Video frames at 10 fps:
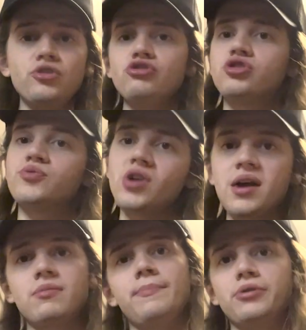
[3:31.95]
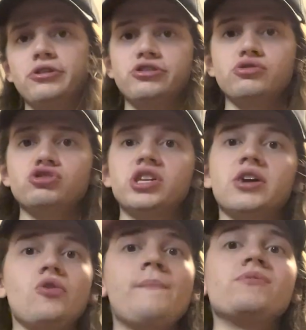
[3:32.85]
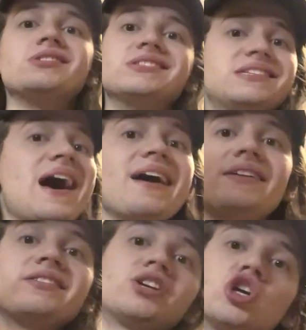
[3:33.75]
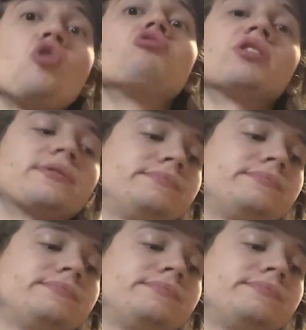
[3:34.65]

you can subscribe to my personal channel, Zach Kohler.